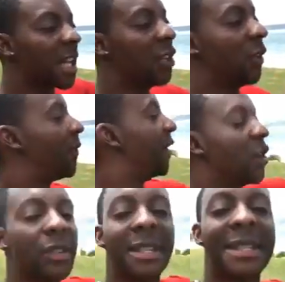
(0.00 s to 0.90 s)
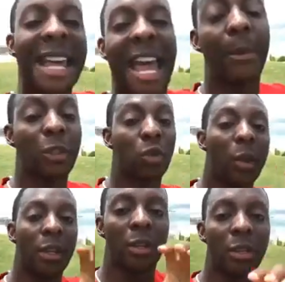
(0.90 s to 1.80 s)
Can you feel the sand
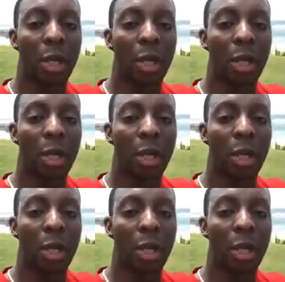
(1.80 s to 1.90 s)
between your